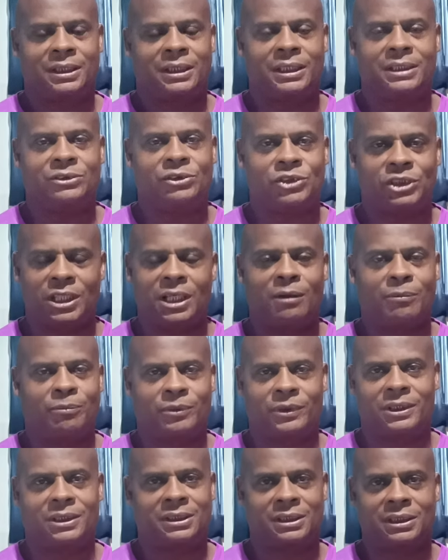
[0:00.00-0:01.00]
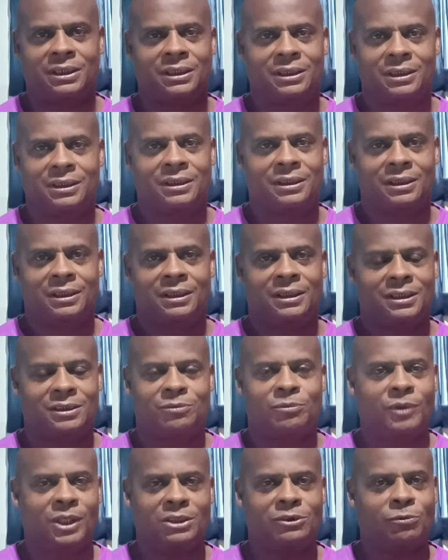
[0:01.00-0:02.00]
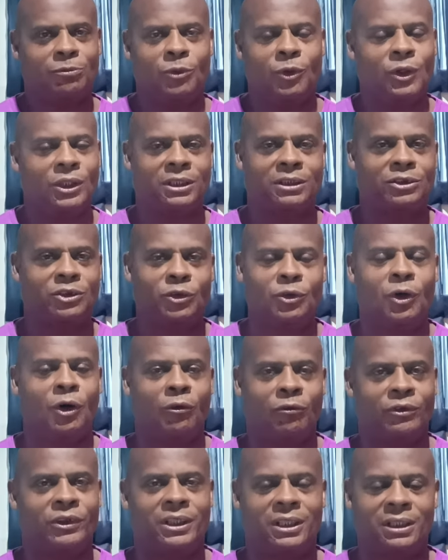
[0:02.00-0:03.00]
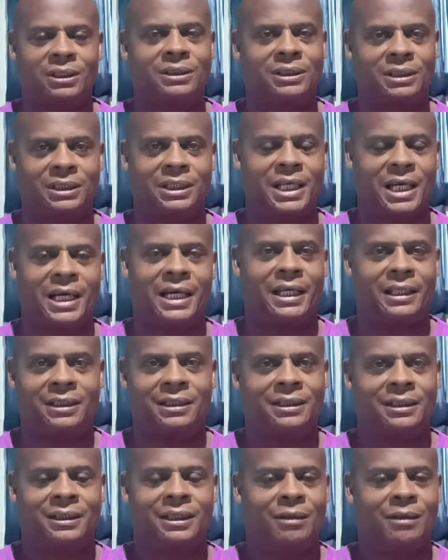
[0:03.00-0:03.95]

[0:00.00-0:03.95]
in jeopardy. There's much more to do over here than that.